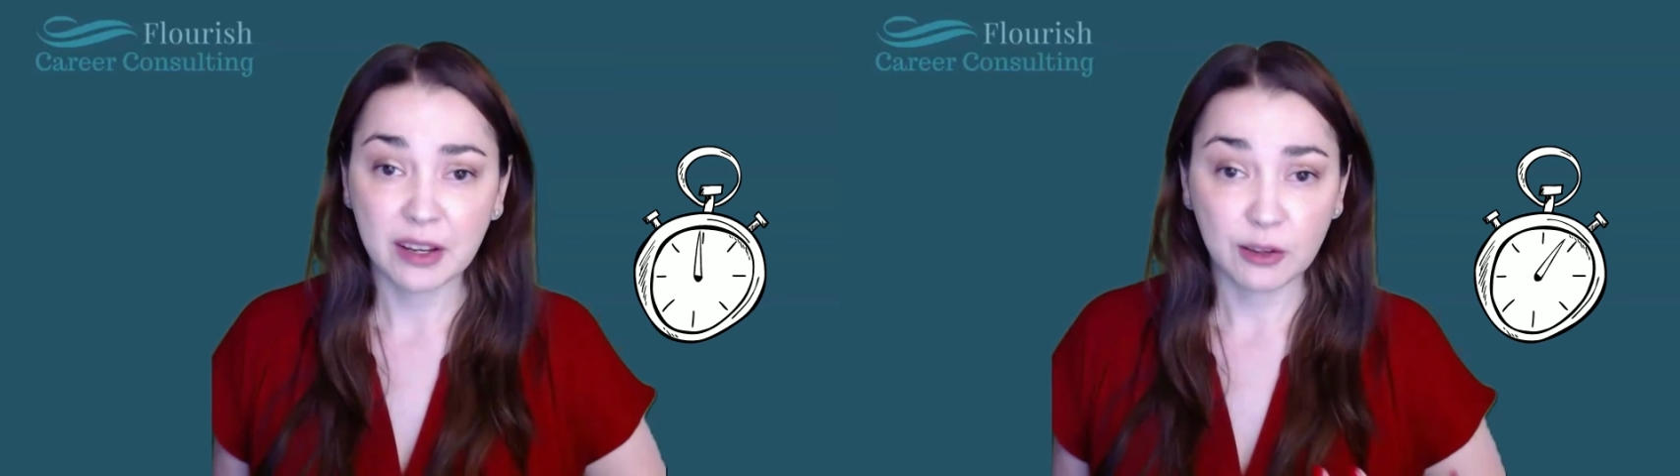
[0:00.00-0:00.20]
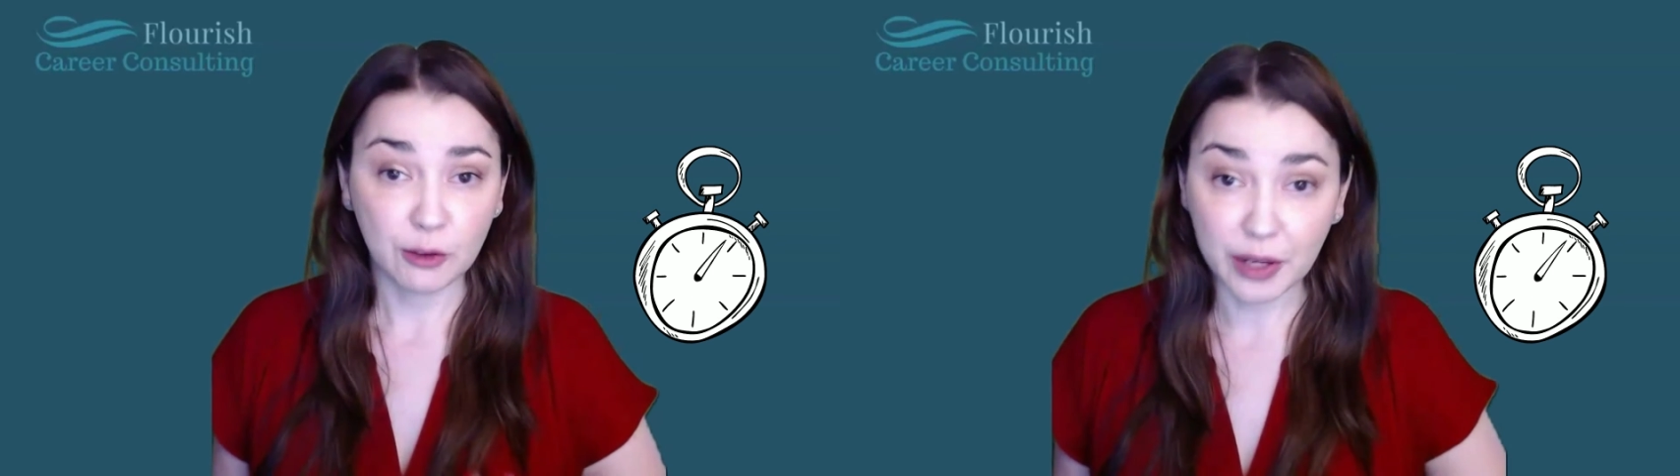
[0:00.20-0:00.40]

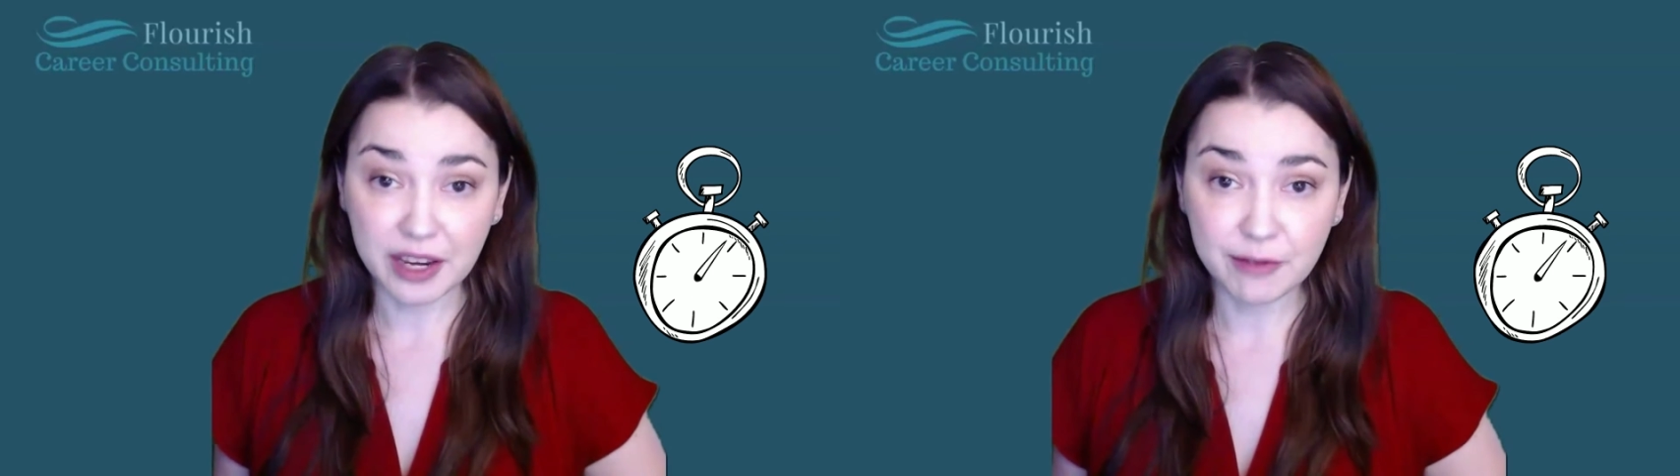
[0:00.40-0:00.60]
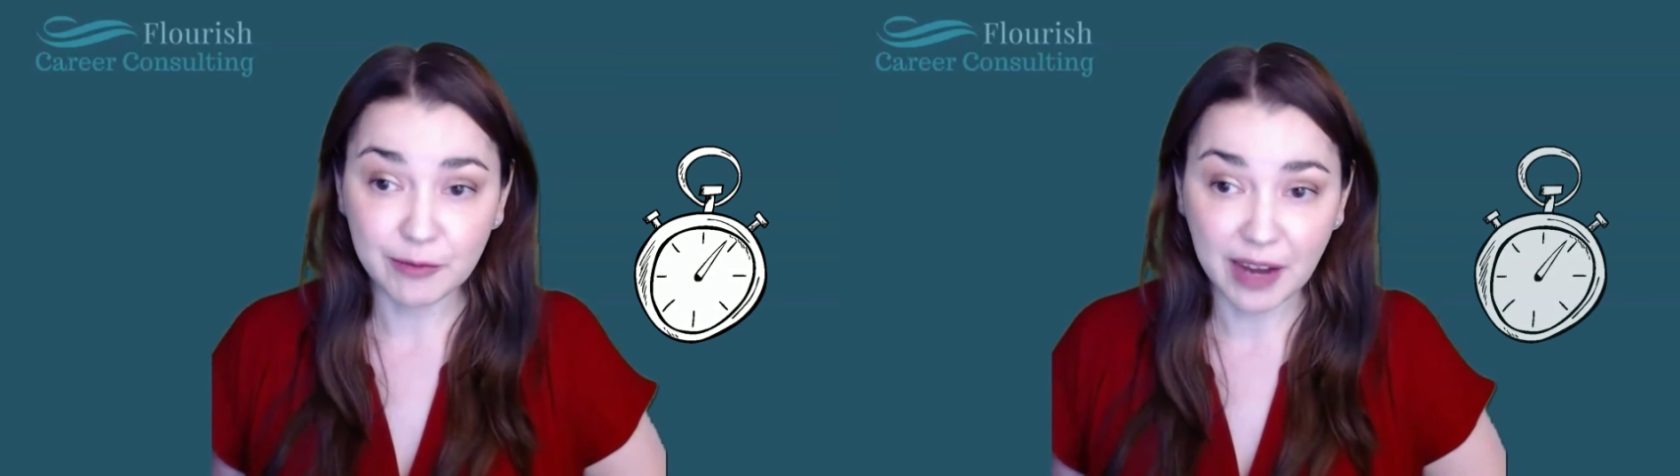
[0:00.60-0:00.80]
looking
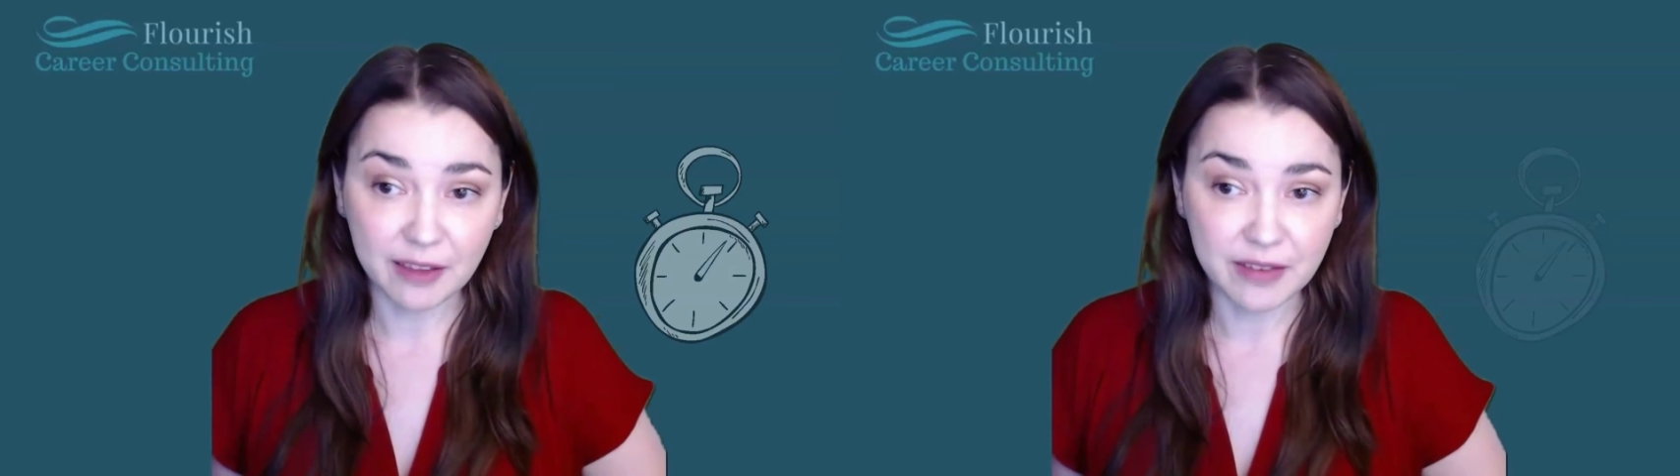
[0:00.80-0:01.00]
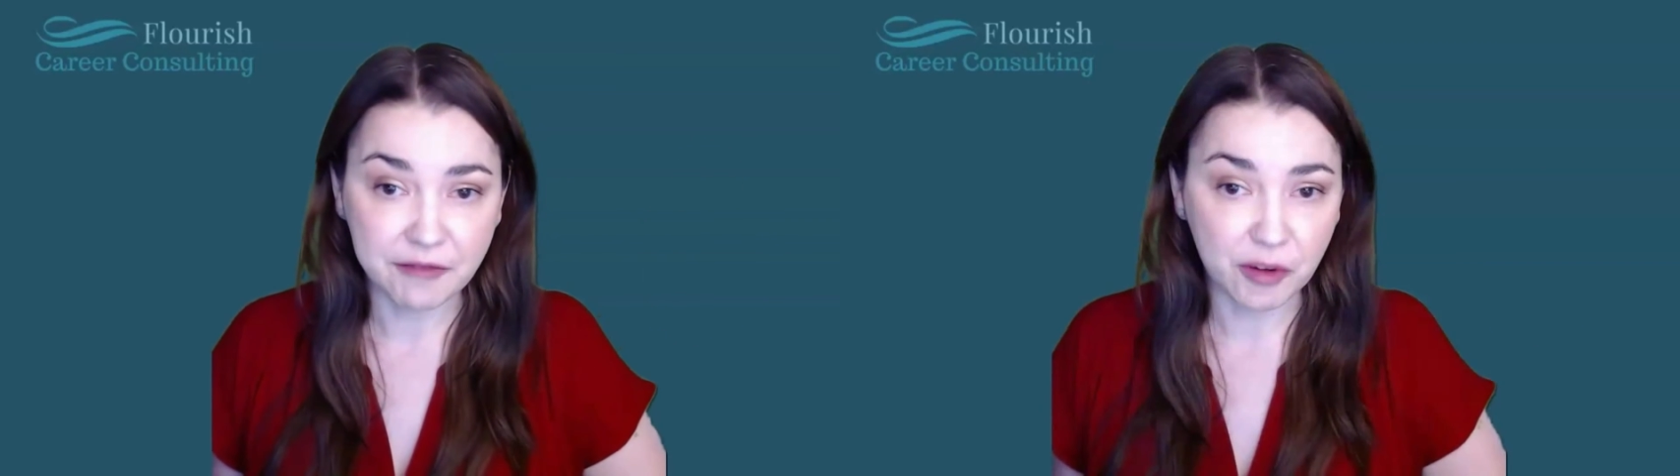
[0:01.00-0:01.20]
for
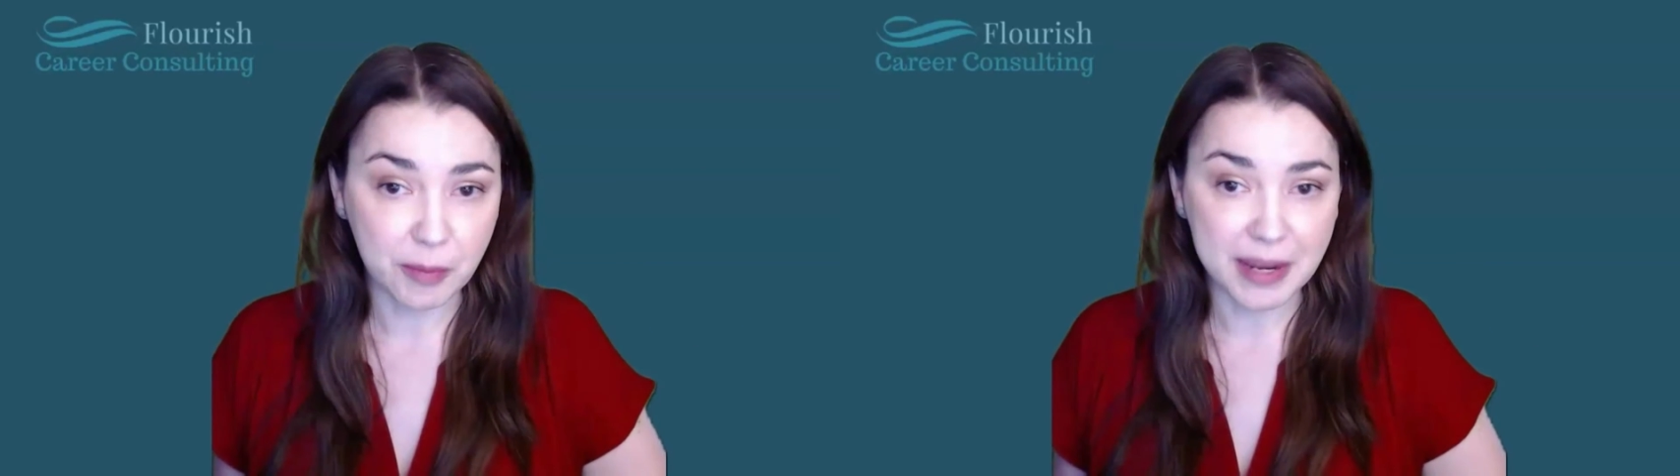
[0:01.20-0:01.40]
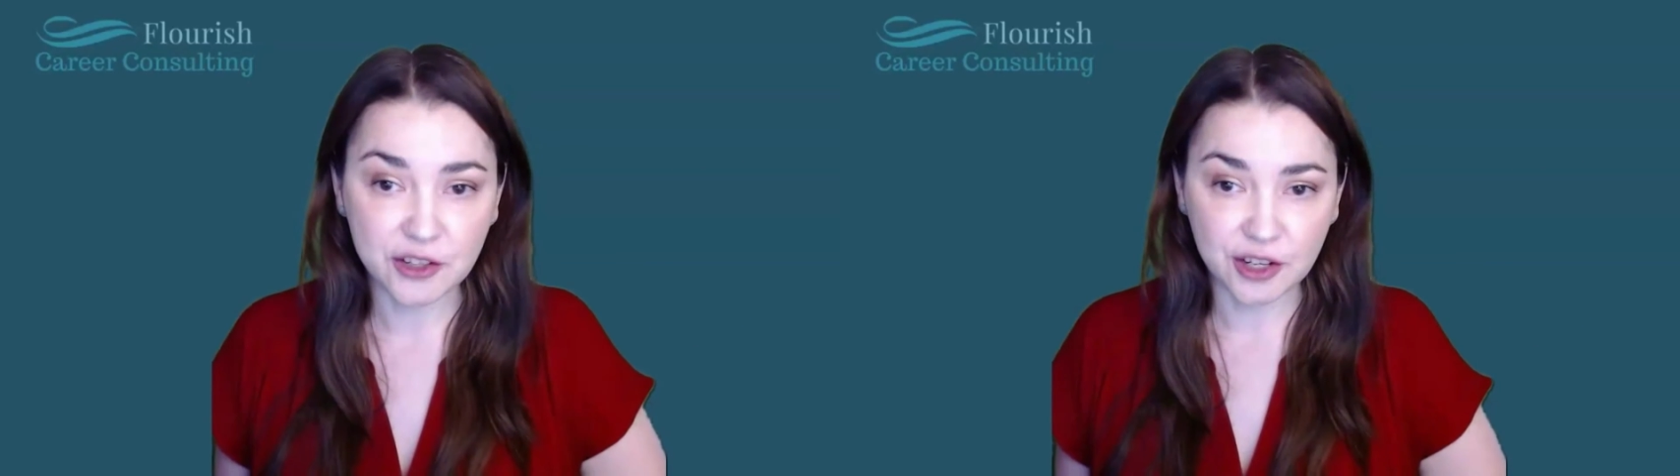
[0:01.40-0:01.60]
relevant
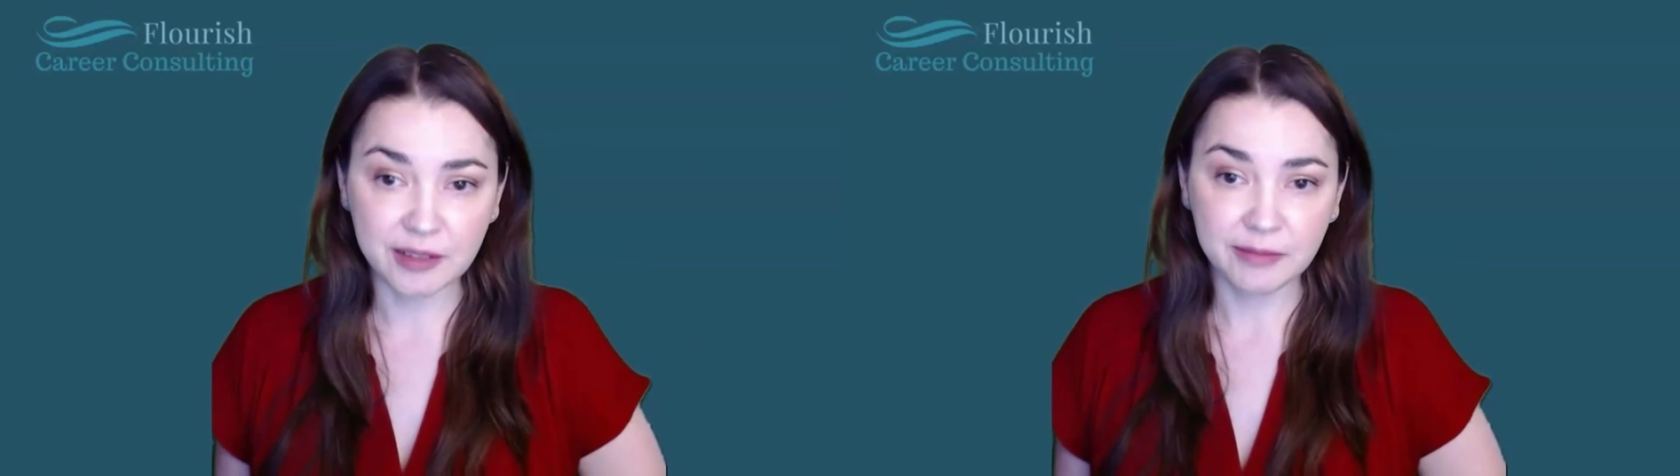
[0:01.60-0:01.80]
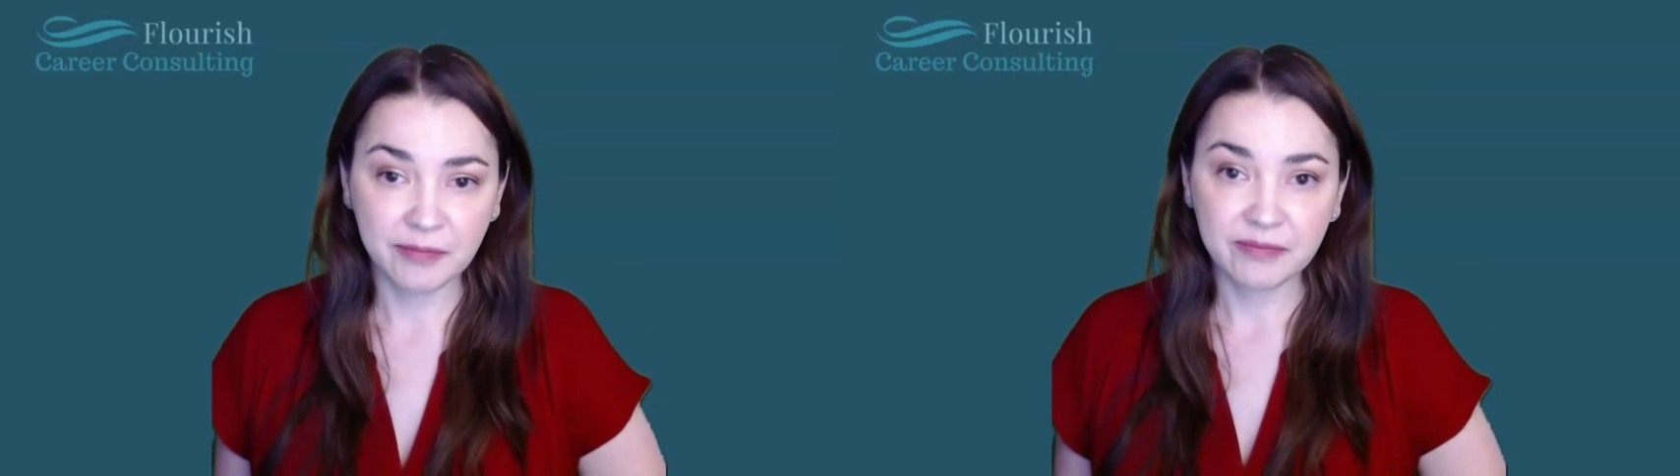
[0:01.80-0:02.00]
information.